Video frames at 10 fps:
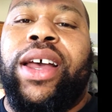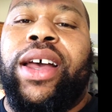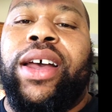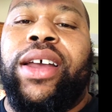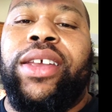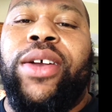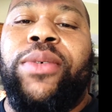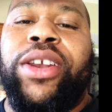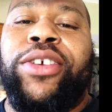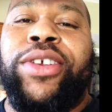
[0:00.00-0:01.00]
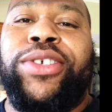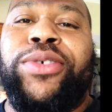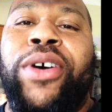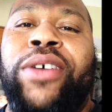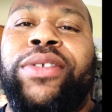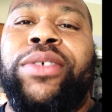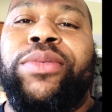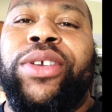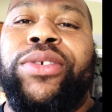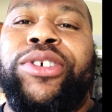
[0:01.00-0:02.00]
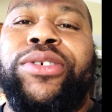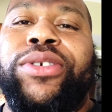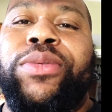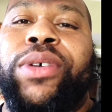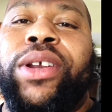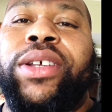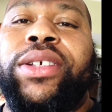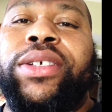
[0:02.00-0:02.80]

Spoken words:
You don't want to do this too often. When you juice, you want to